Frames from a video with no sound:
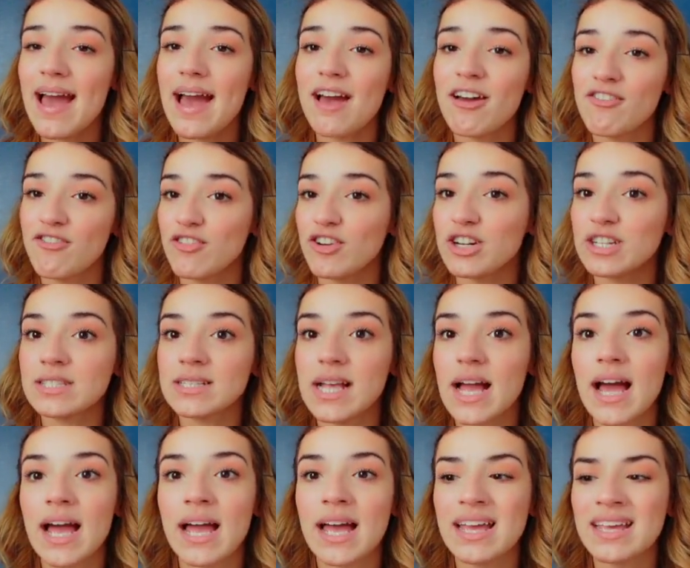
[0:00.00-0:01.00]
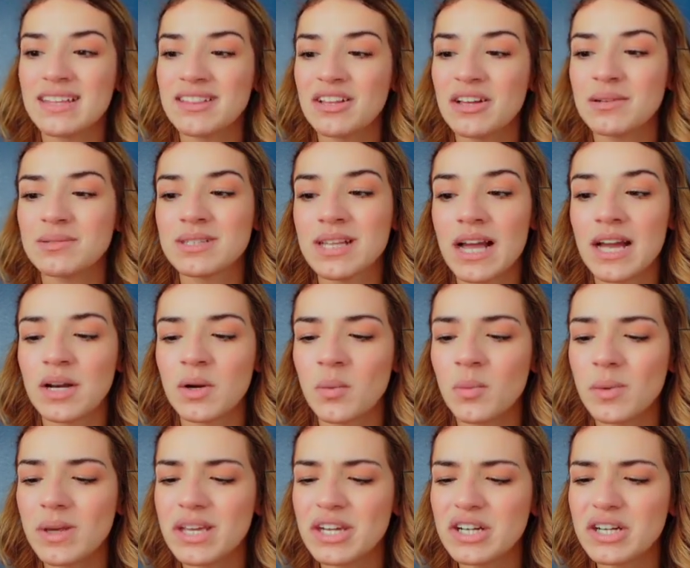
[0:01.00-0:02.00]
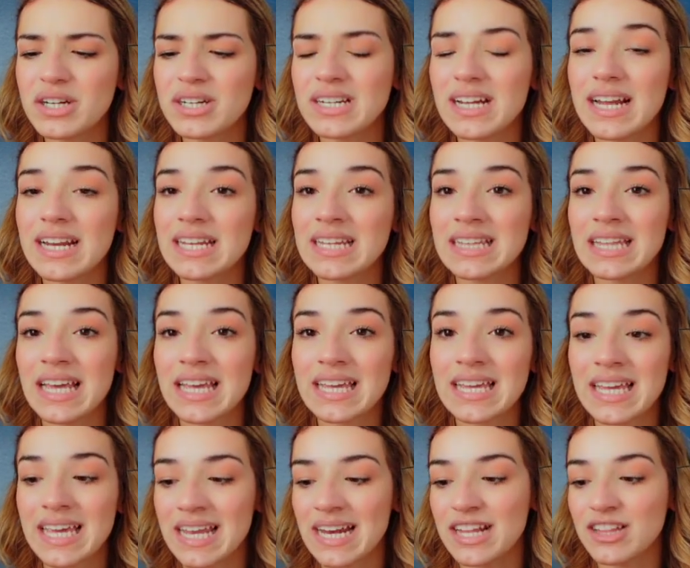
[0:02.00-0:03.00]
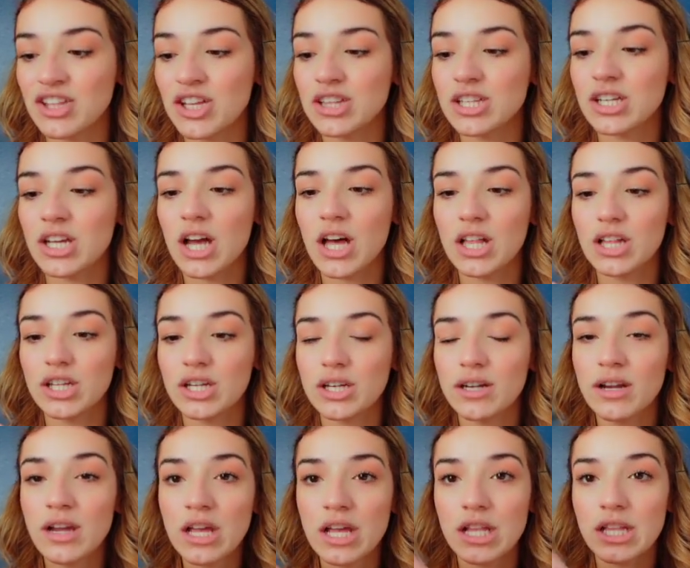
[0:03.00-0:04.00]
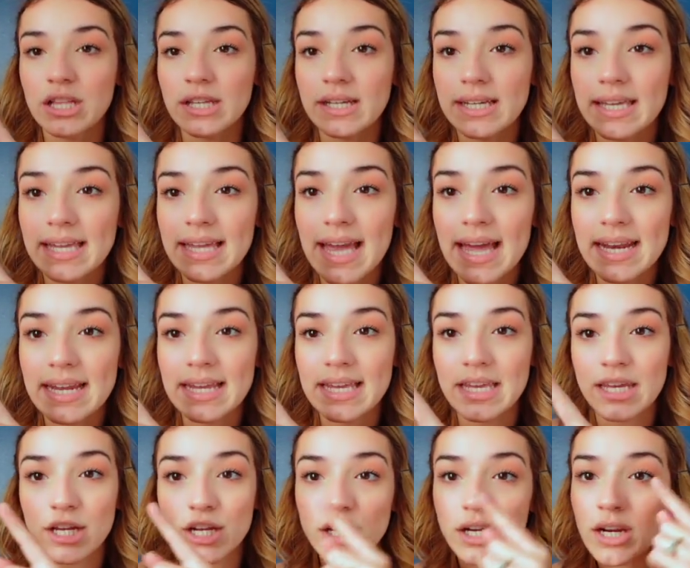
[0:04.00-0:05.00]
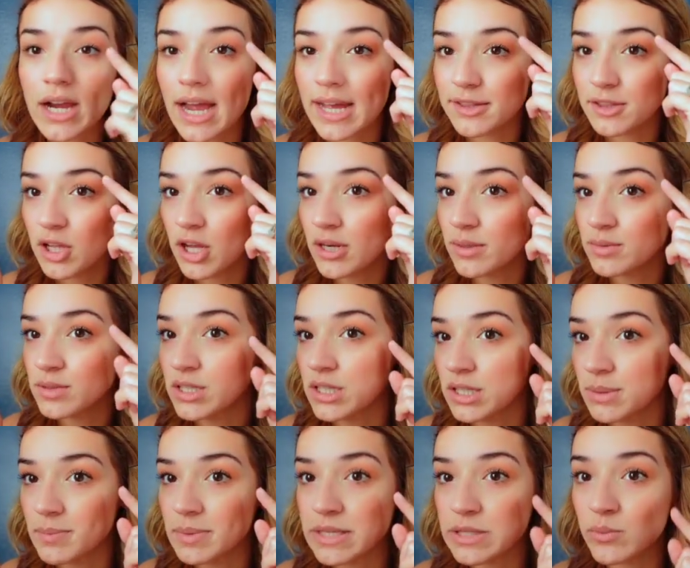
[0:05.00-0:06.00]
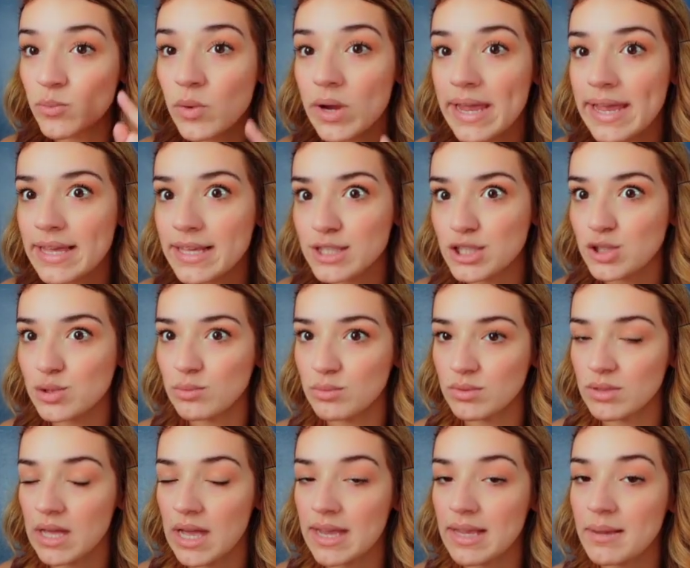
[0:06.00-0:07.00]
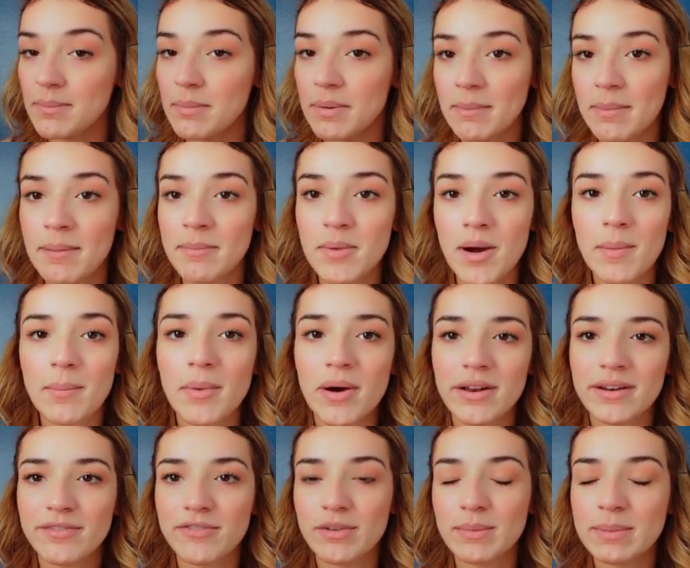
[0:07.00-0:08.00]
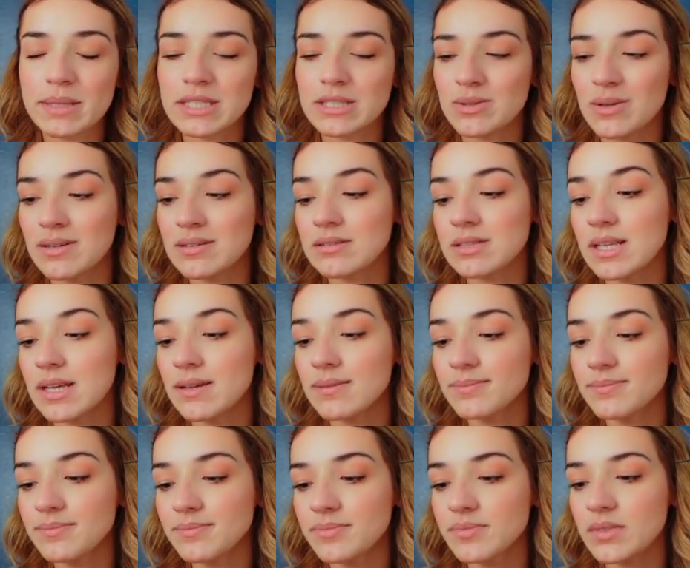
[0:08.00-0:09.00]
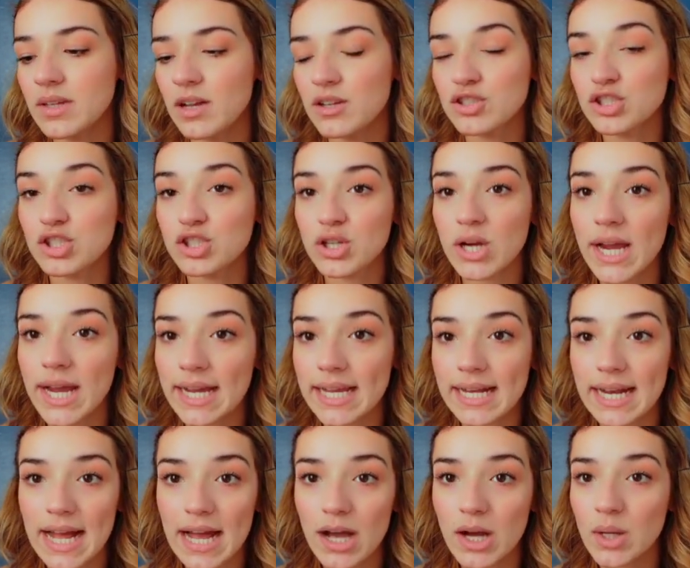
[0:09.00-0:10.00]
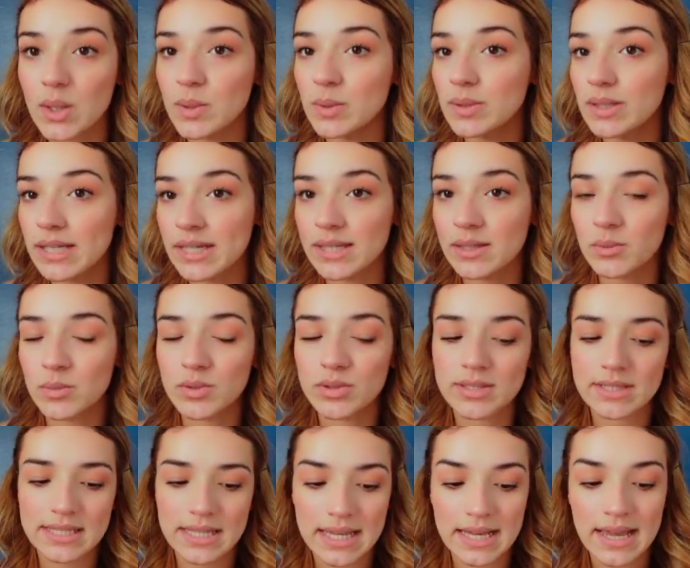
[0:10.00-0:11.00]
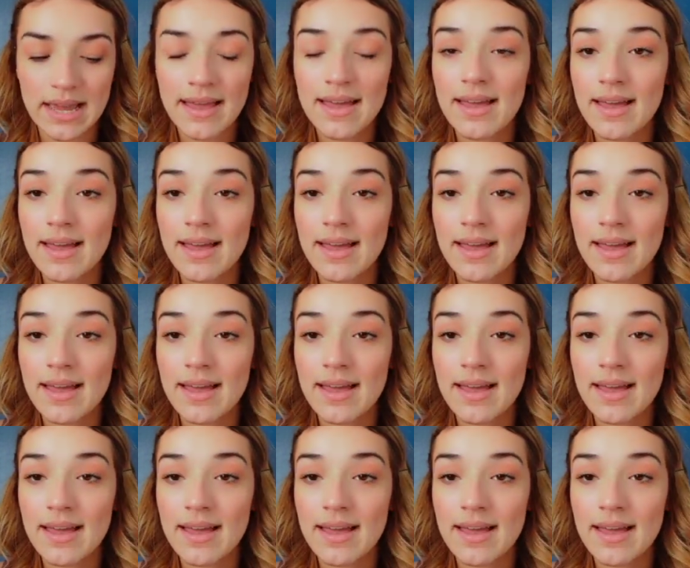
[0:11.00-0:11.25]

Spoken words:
At first, I thought it was kind of weird. I didn't like it, and I thought the color, looking at it here, I thought it was going to be way too light, but my mom bought it for me, so I was like, I'll just try it out. Like, we'll see.